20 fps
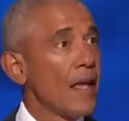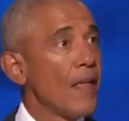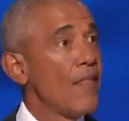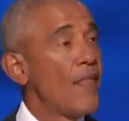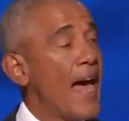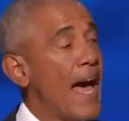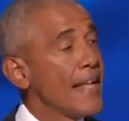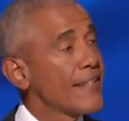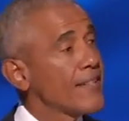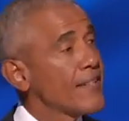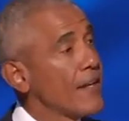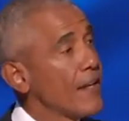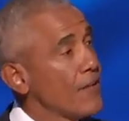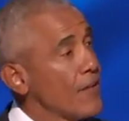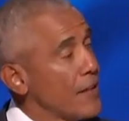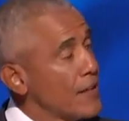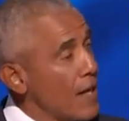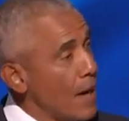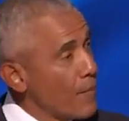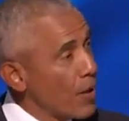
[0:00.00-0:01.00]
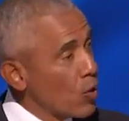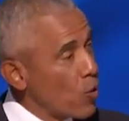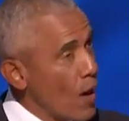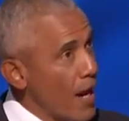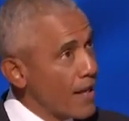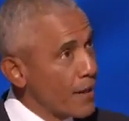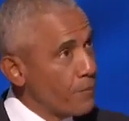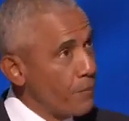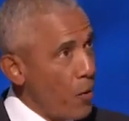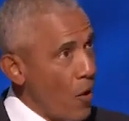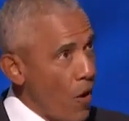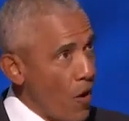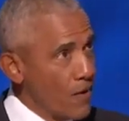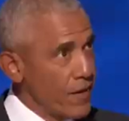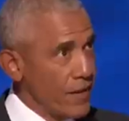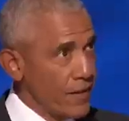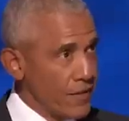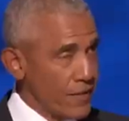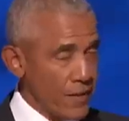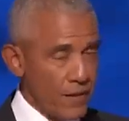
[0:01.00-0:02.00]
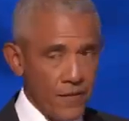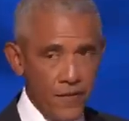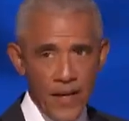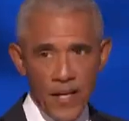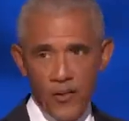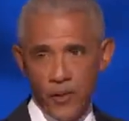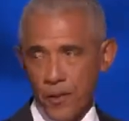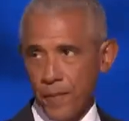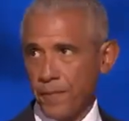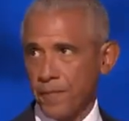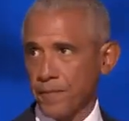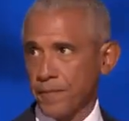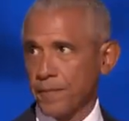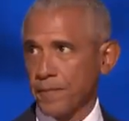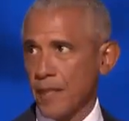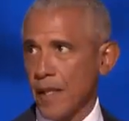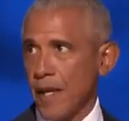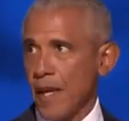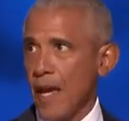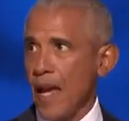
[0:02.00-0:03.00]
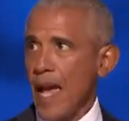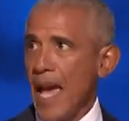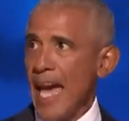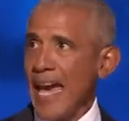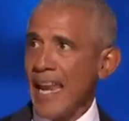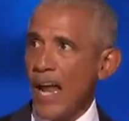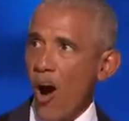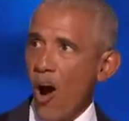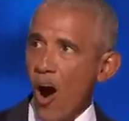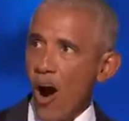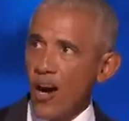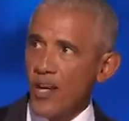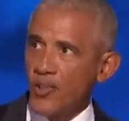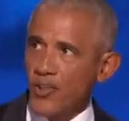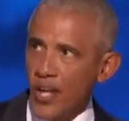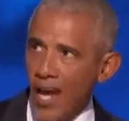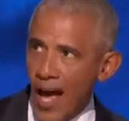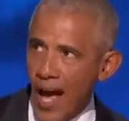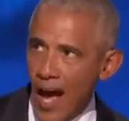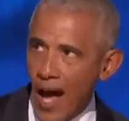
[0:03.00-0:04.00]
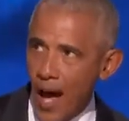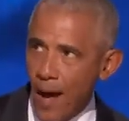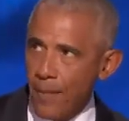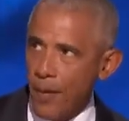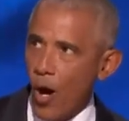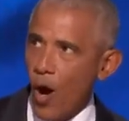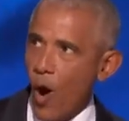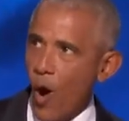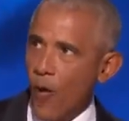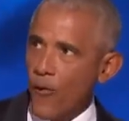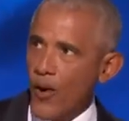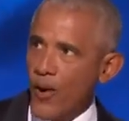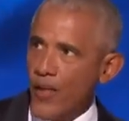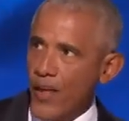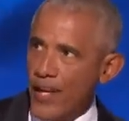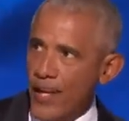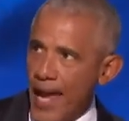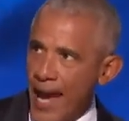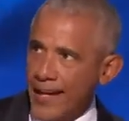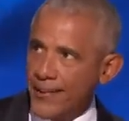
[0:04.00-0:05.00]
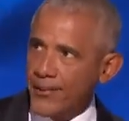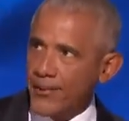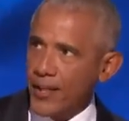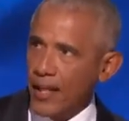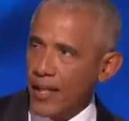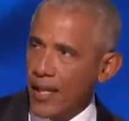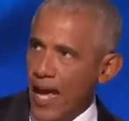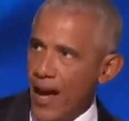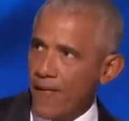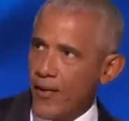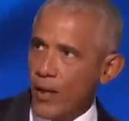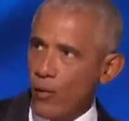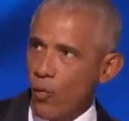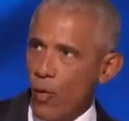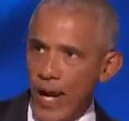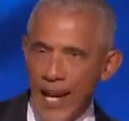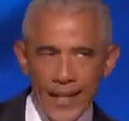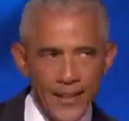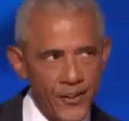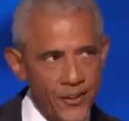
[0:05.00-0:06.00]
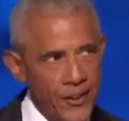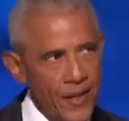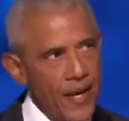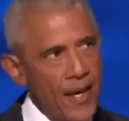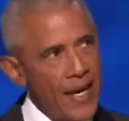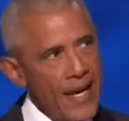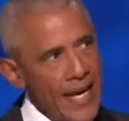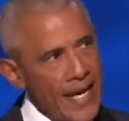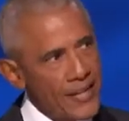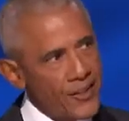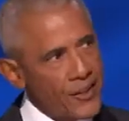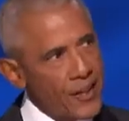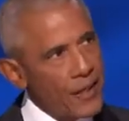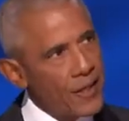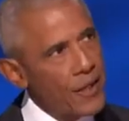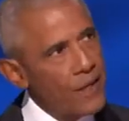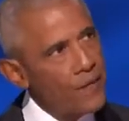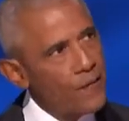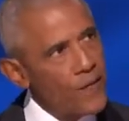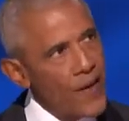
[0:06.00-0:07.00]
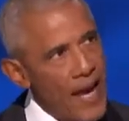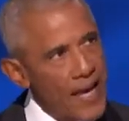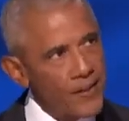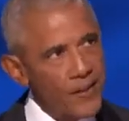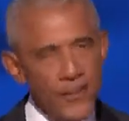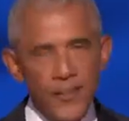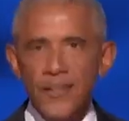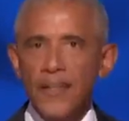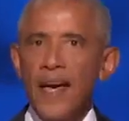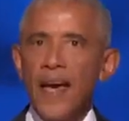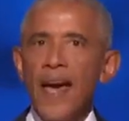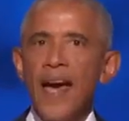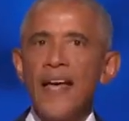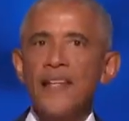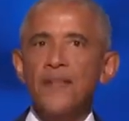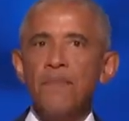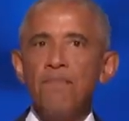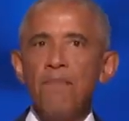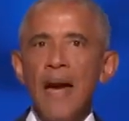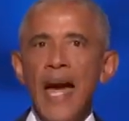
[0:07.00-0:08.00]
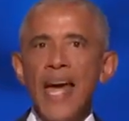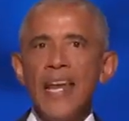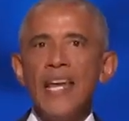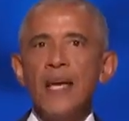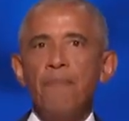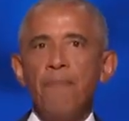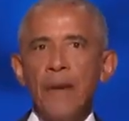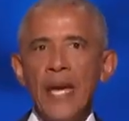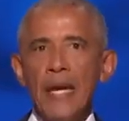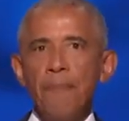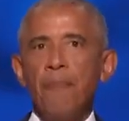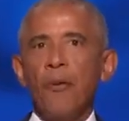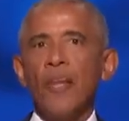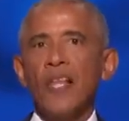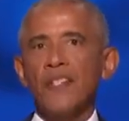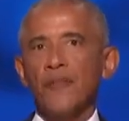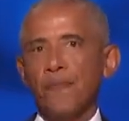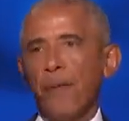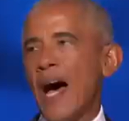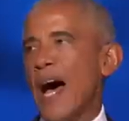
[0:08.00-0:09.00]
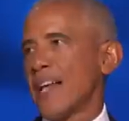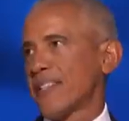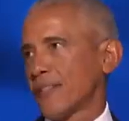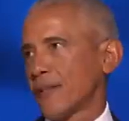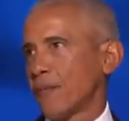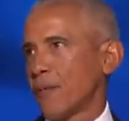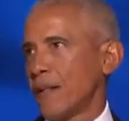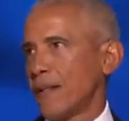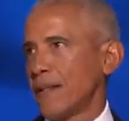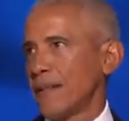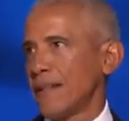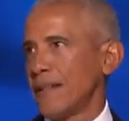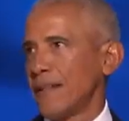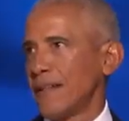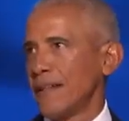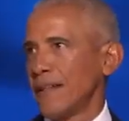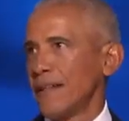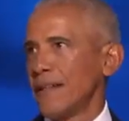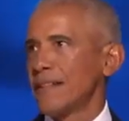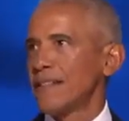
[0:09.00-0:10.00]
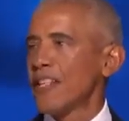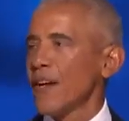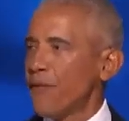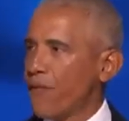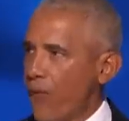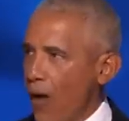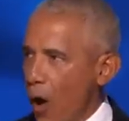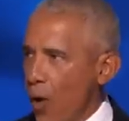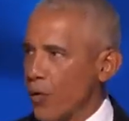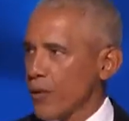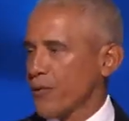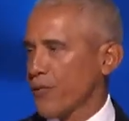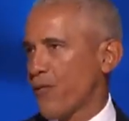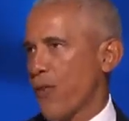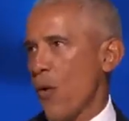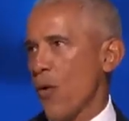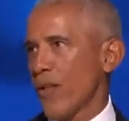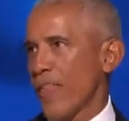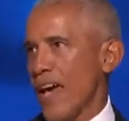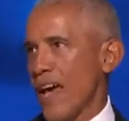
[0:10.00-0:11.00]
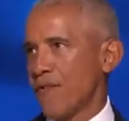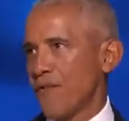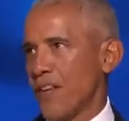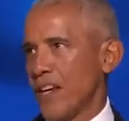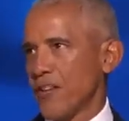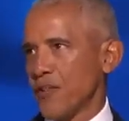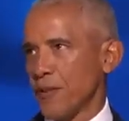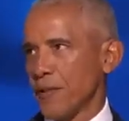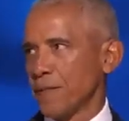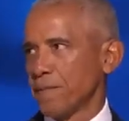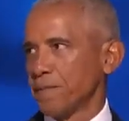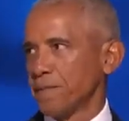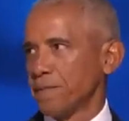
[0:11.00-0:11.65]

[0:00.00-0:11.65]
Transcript: That's the Democratic Party's vision. And our job over the next 11 weeks is to convince as many people as possible to vote for that vision.